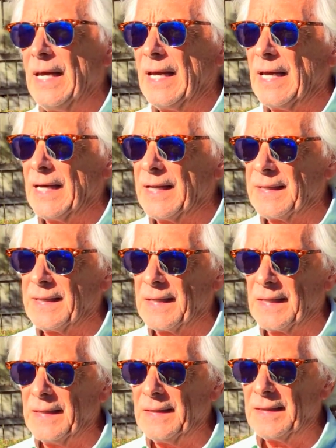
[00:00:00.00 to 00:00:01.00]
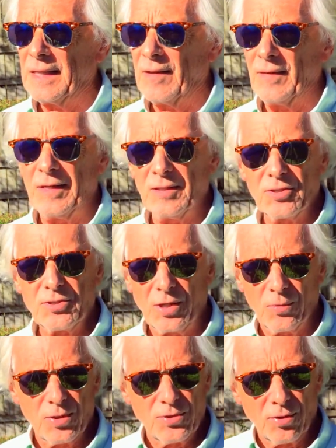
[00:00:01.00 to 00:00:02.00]
and they just
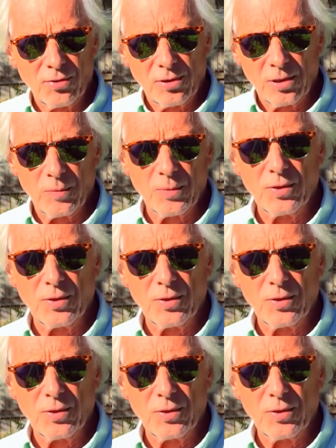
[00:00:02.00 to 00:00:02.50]
get recirculated,